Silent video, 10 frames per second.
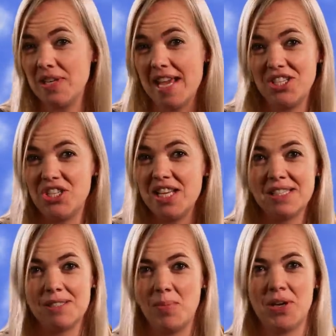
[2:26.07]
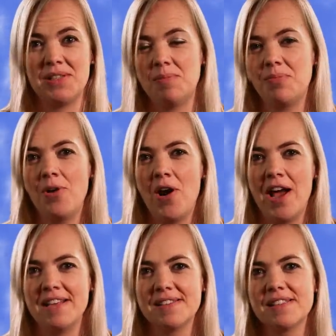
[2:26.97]
take Jesus by
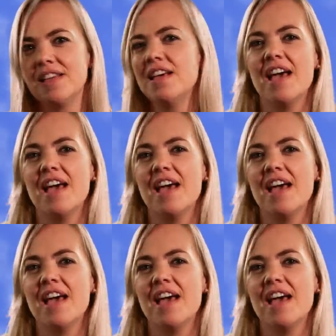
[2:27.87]
surprise.